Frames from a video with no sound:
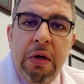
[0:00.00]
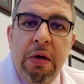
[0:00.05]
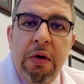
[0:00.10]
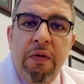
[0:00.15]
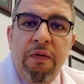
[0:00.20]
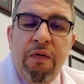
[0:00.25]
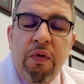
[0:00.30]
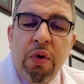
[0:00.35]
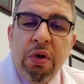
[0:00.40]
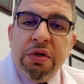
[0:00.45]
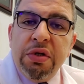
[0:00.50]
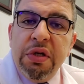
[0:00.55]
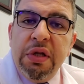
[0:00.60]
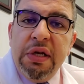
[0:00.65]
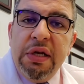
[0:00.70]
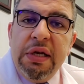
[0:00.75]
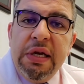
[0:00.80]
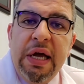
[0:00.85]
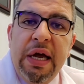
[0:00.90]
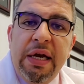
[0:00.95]

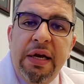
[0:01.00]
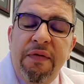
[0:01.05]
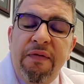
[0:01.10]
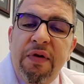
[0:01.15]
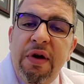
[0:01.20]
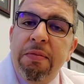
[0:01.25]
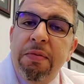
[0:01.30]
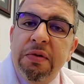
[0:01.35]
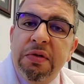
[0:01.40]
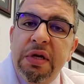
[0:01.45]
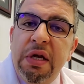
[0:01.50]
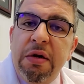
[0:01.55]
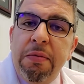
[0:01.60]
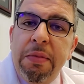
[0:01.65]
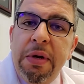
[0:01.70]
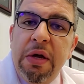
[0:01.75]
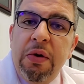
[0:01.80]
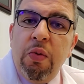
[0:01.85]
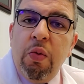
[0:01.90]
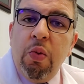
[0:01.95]
Fortunately, 95% of
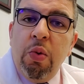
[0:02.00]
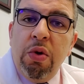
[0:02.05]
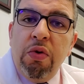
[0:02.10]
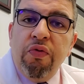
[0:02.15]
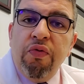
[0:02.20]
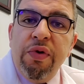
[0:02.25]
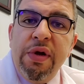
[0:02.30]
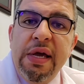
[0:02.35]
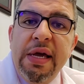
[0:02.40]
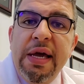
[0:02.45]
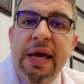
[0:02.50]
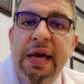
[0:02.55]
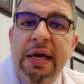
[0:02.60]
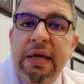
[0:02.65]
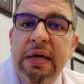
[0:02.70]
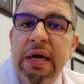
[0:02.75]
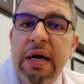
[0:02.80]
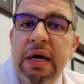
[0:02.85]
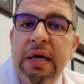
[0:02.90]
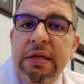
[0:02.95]
men will
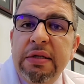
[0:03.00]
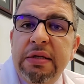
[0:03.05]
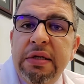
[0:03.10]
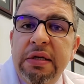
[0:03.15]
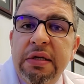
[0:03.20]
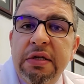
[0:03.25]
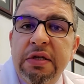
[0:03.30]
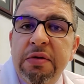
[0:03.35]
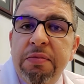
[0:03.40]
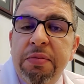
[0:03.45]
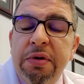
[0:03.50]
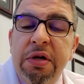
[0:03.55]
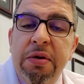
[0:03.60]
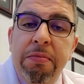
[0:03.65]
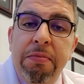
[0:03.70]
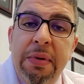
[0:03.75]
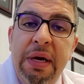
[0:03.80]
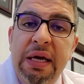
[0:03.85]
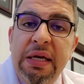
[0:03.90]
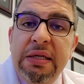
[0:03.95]
regain continence, but it
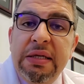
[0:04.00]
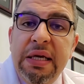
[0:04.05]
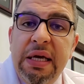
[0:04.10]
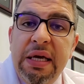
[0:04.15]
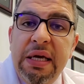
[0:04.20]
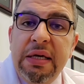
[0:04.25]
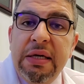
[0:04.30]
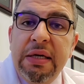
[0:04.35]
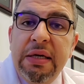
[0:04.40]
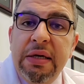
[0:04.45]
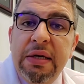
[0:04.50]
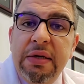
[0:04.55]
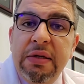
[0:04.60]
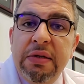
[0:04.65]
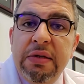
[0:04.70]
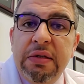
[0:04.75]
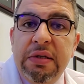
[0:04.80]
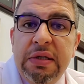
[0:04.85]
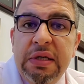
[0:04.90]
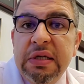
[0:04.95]
may take
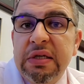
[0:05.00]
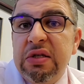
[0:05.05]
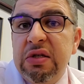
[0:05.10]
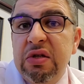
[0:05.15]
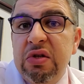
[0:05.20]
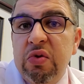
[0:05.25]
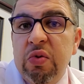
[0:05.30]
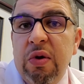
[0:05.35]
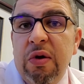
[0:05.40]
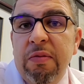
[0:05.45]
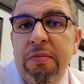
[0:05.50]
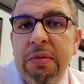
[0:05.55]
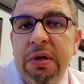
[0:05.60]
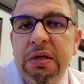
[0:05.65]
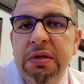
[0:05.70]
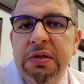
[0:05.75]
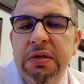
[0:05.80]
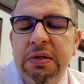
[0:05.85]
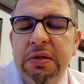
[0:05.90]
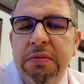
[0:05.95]
6 to 12
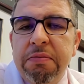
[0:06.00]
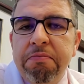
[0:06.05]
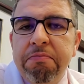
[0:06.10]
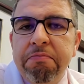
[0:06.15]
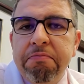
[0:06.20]
months.